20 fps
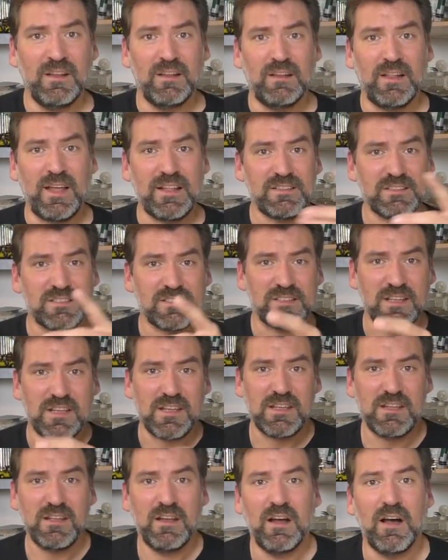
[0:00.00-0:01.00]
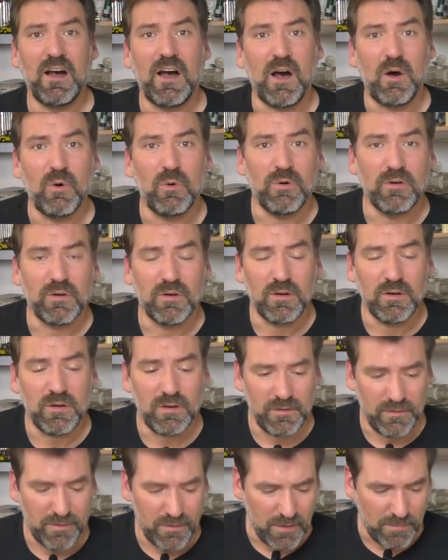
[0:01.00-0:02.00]
let's see how
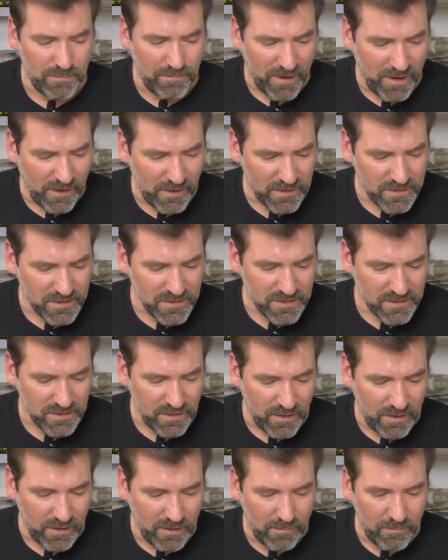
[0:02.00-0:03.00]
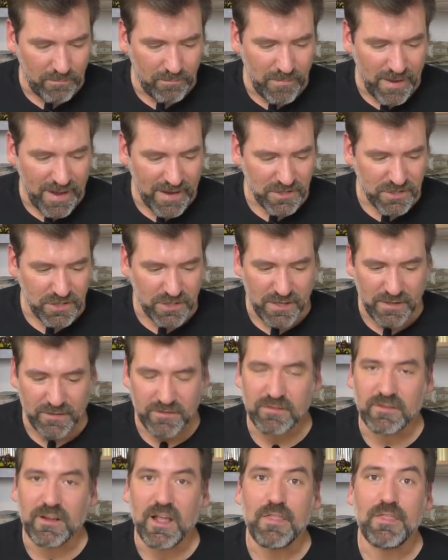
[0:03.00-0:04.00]
the parts are matching
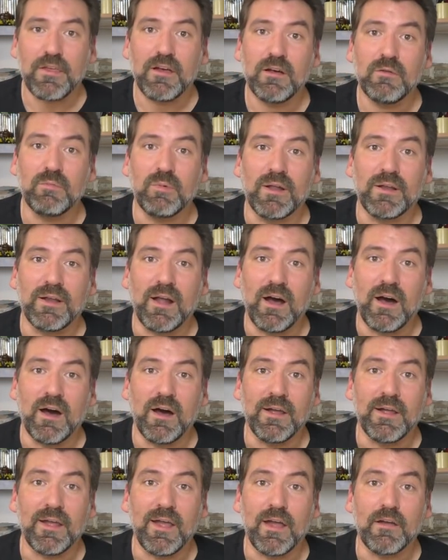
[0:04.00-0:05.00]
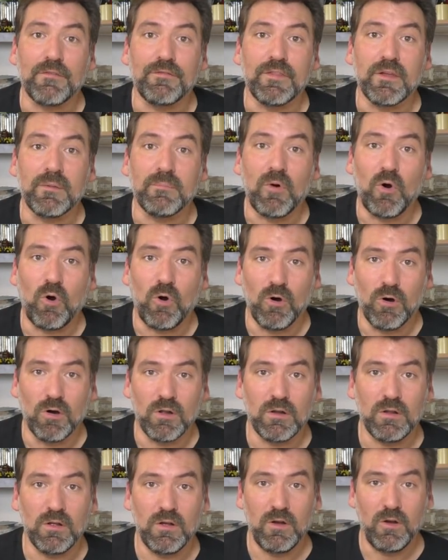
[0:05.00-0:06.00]
together when I have them
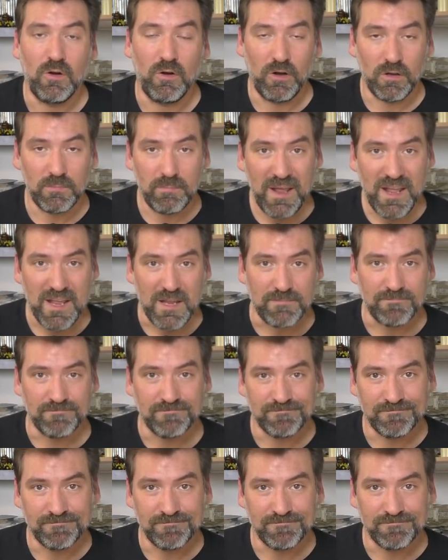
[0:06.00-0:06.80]
all on me.